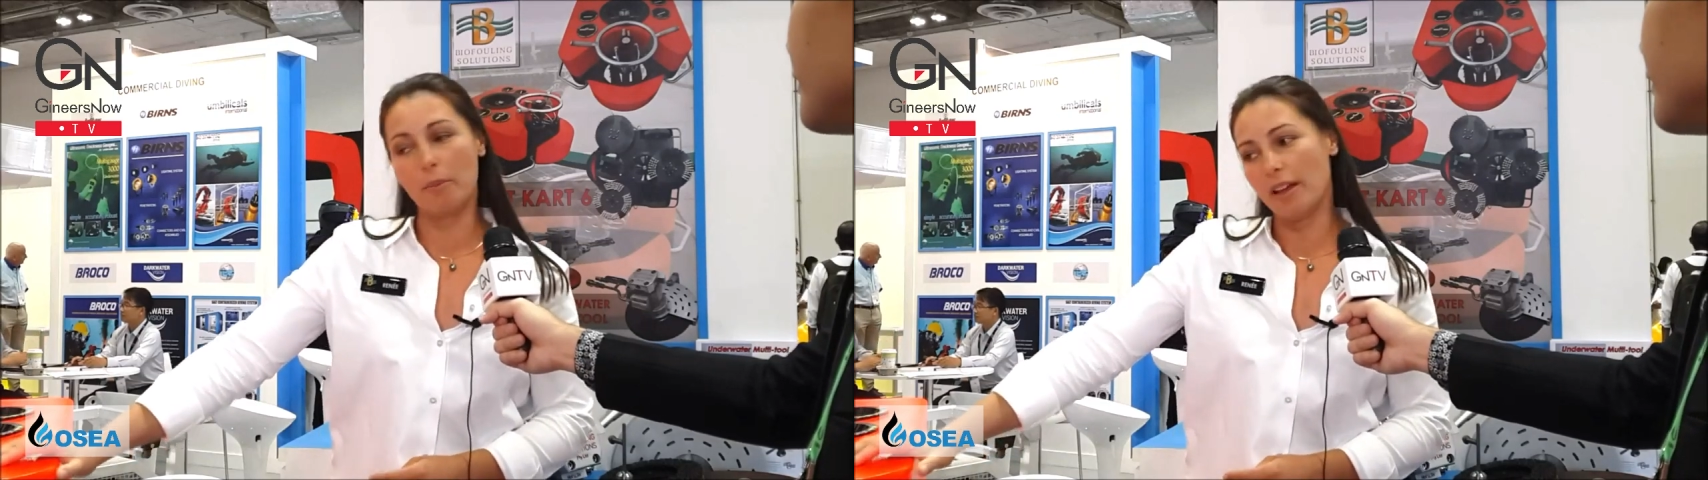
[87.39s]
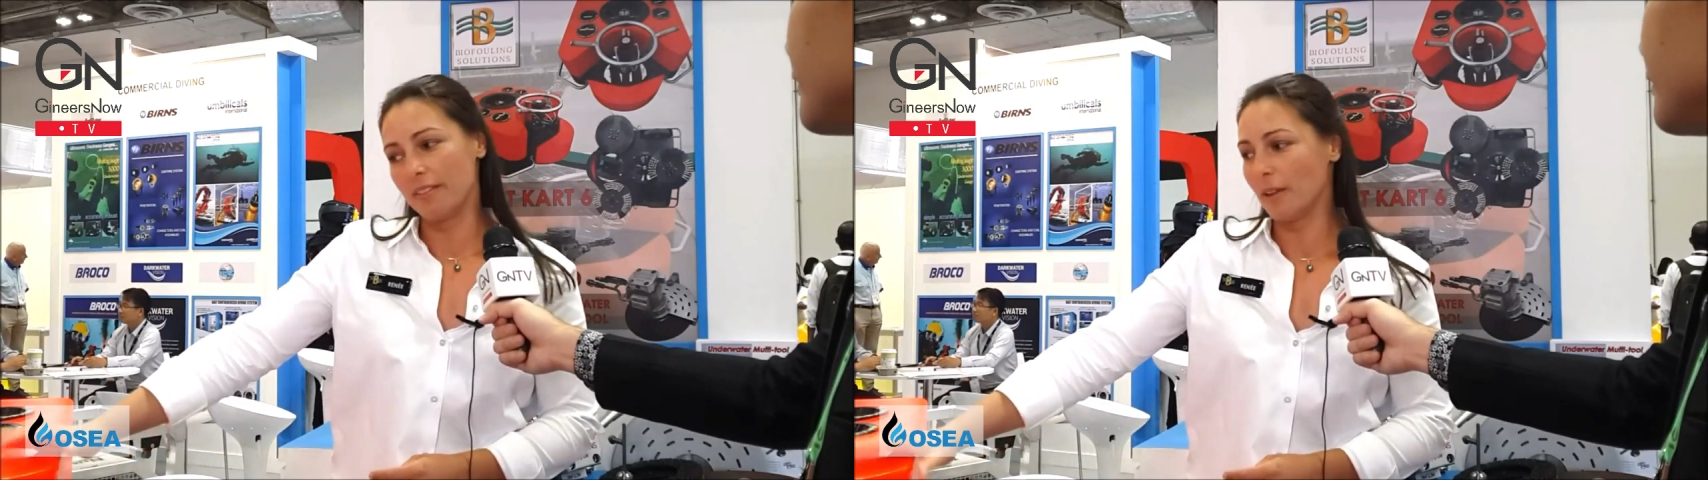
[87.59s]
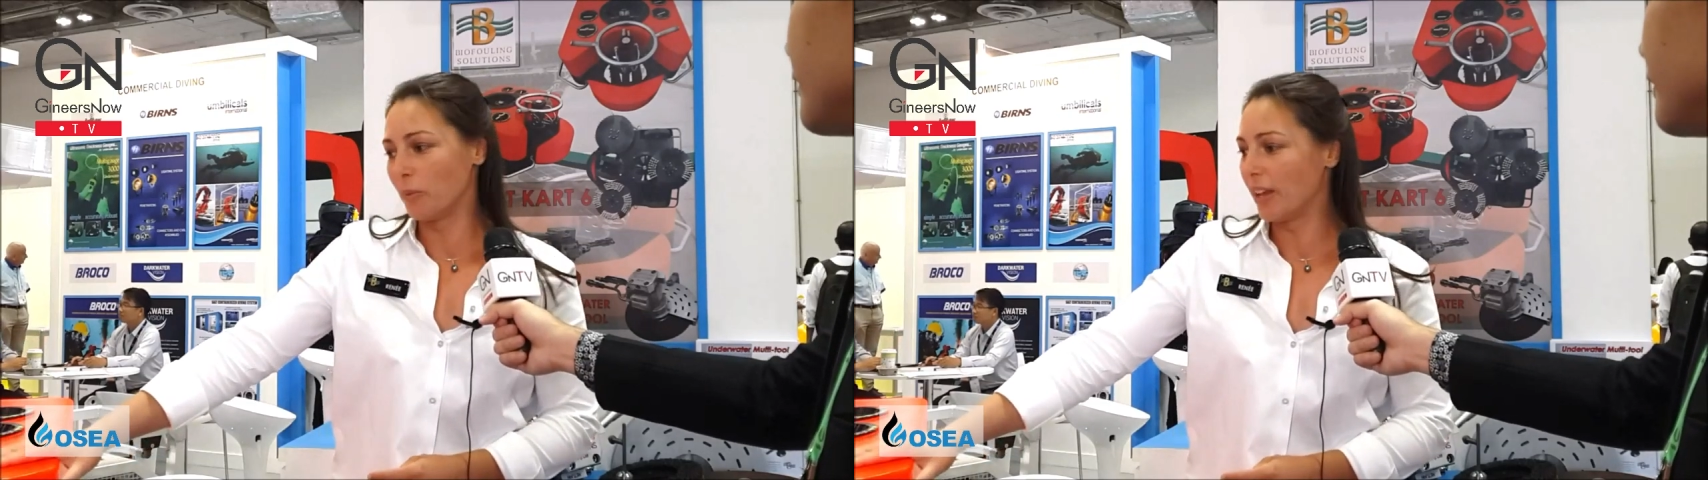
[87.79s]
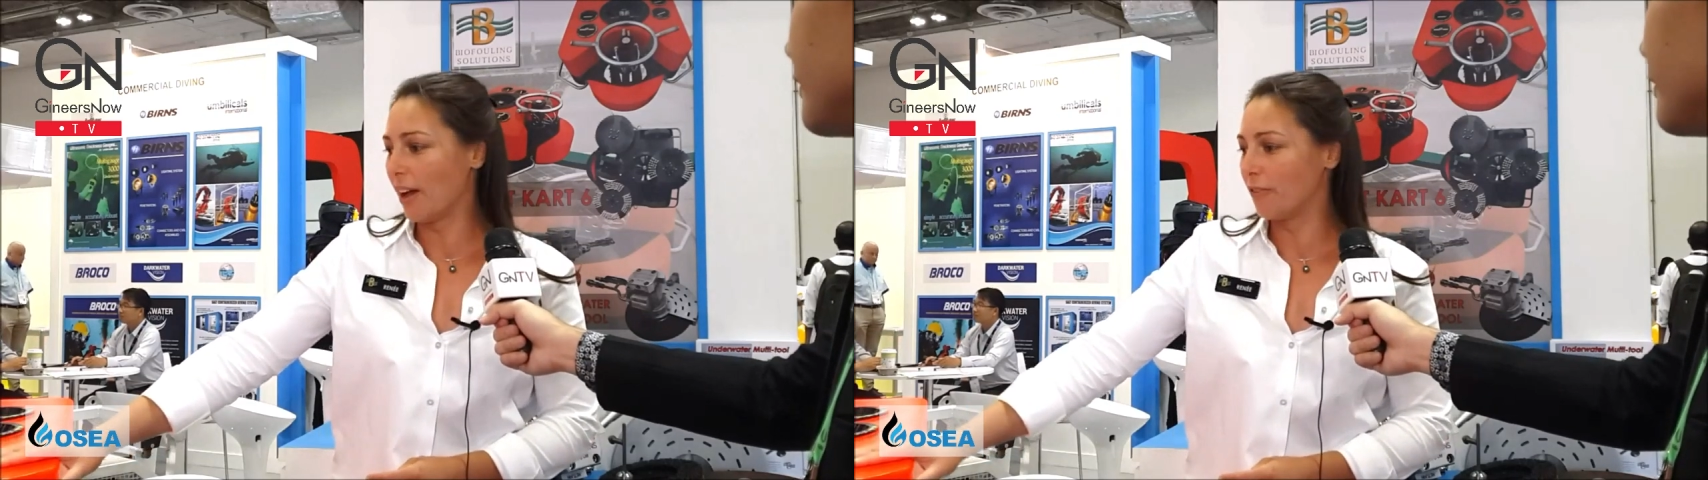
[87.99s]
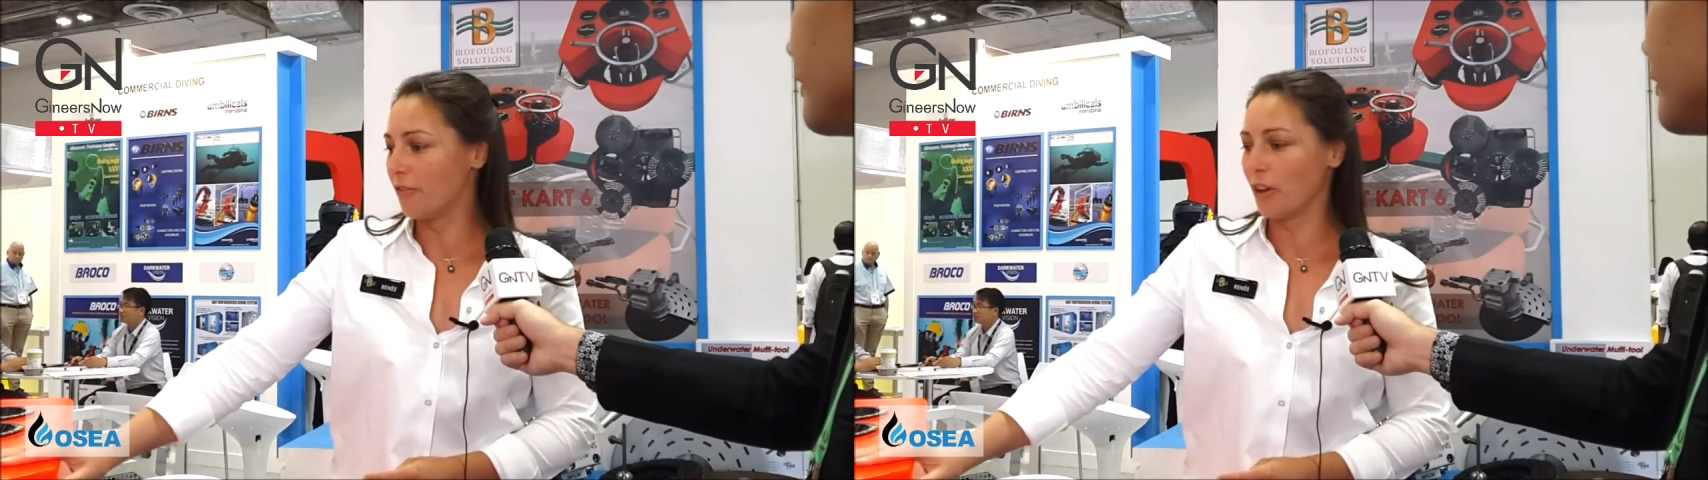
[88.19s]
And then we
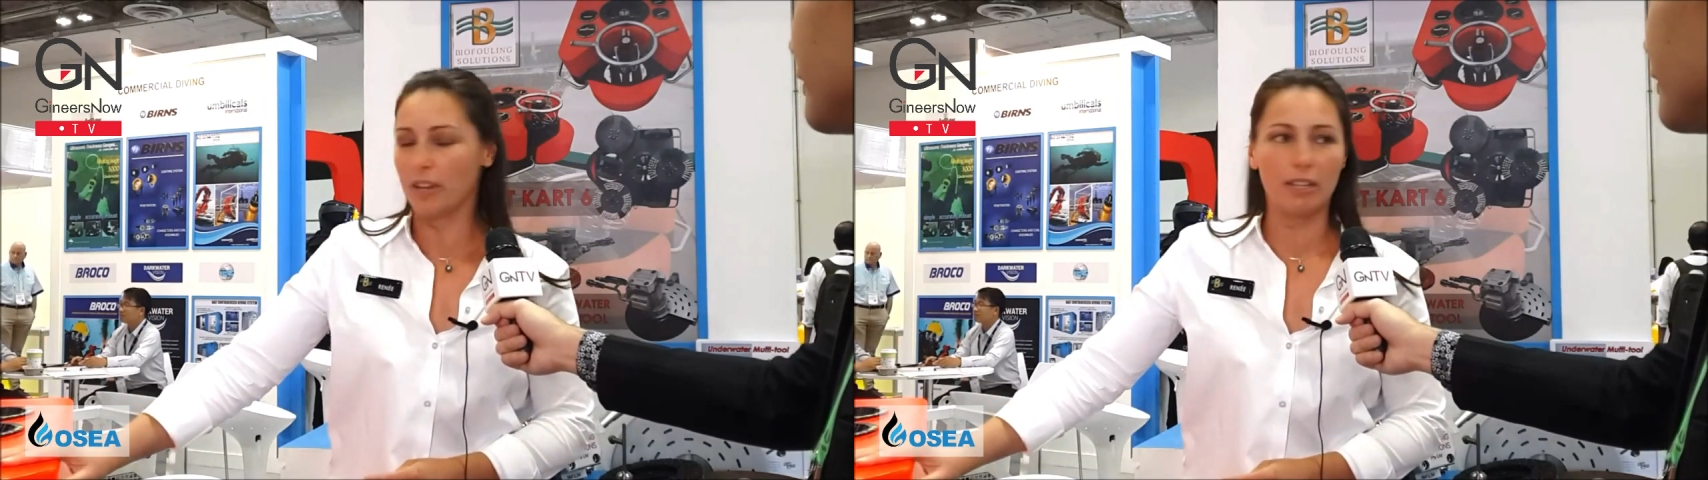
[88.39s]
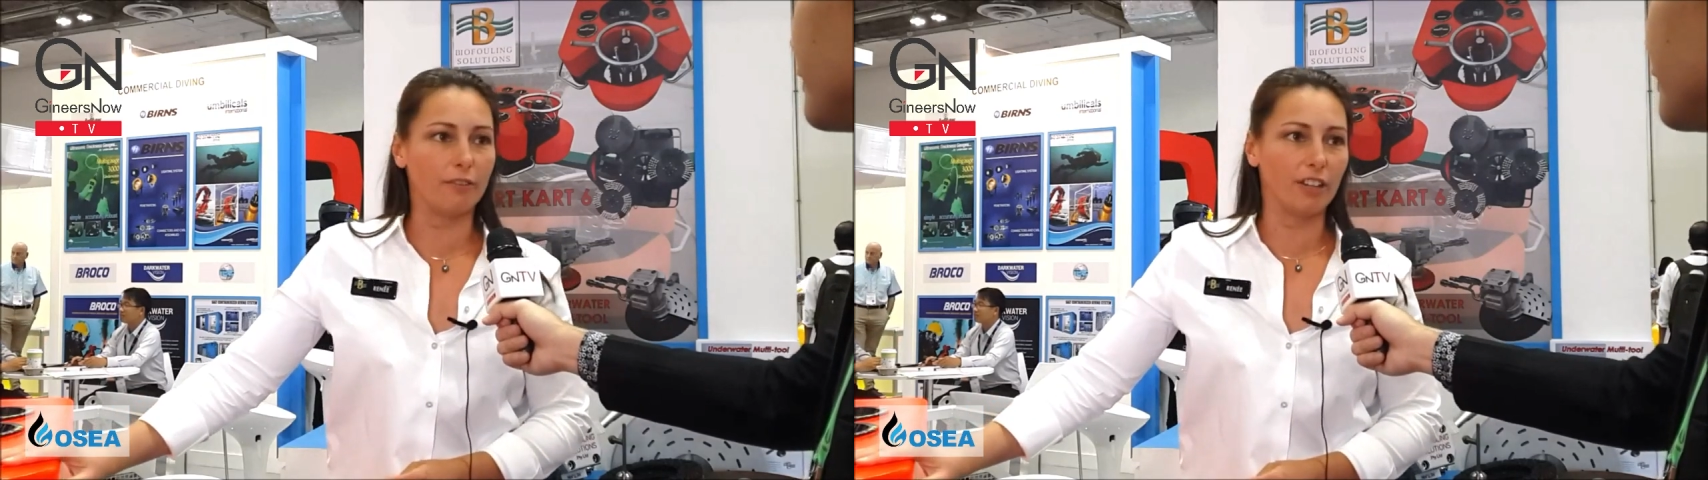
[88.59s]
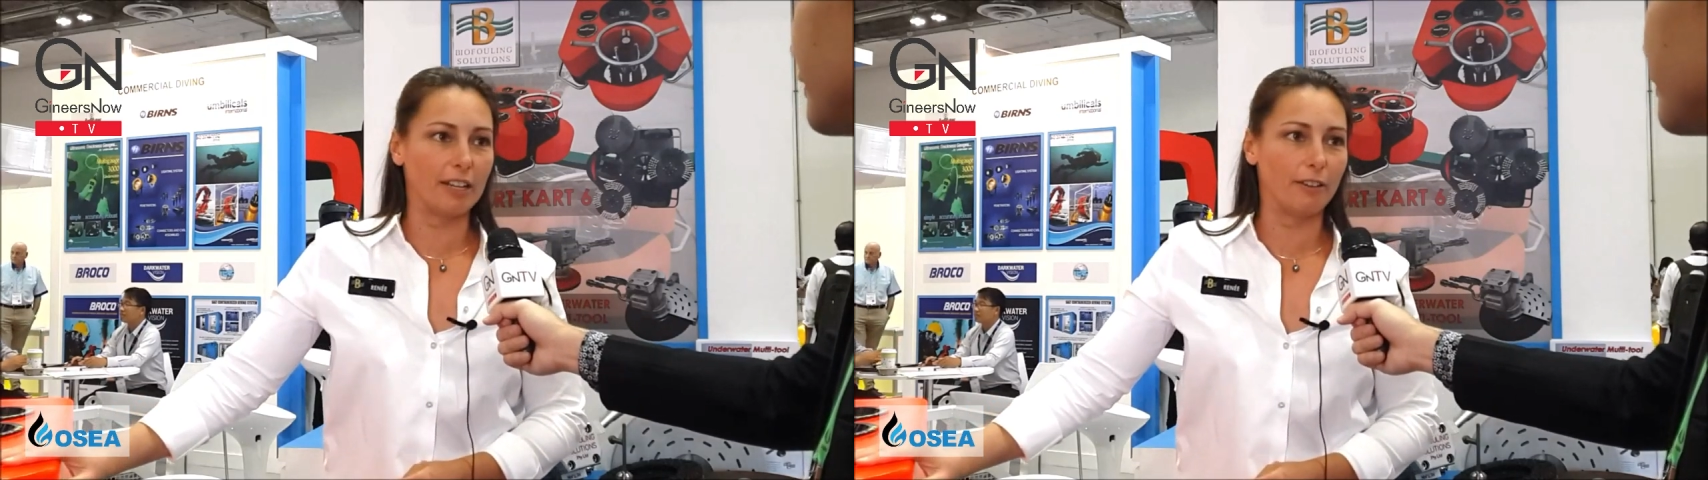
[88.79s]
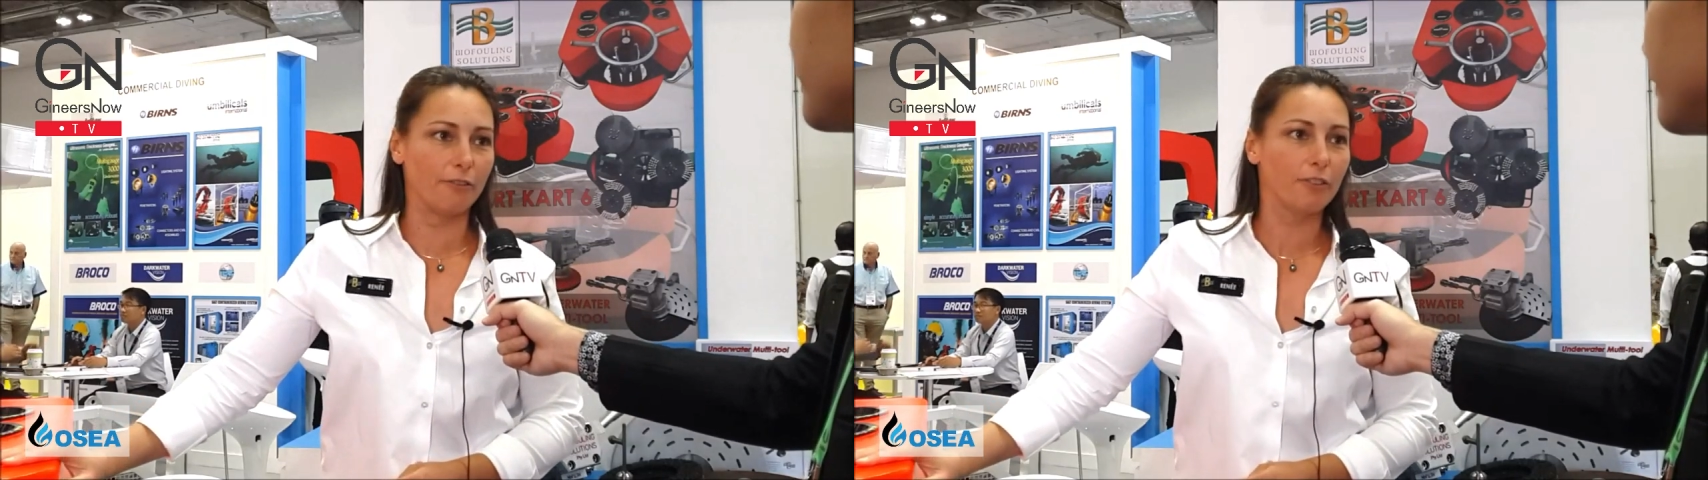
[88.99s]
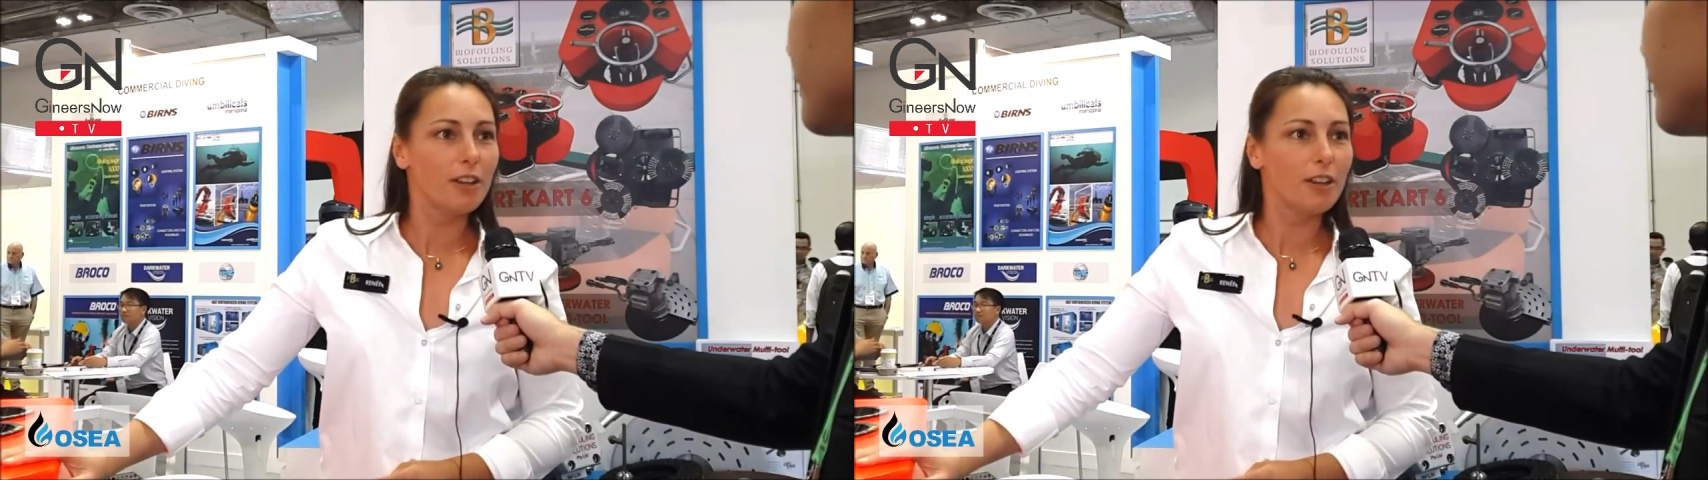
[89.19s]
have a very innovative